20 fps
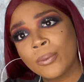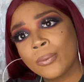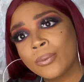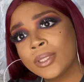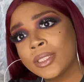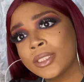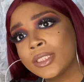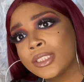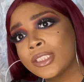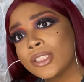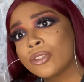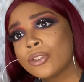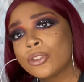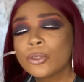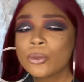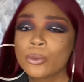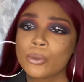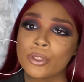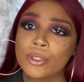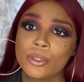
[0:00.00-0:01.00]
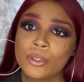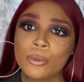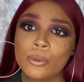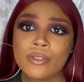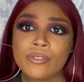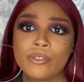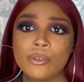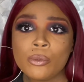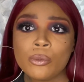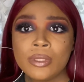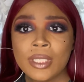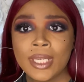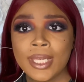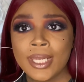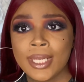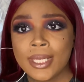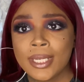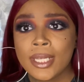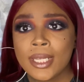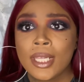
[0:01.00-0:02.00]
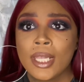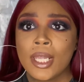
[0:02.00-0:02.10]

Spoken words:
this tutorial. If you did,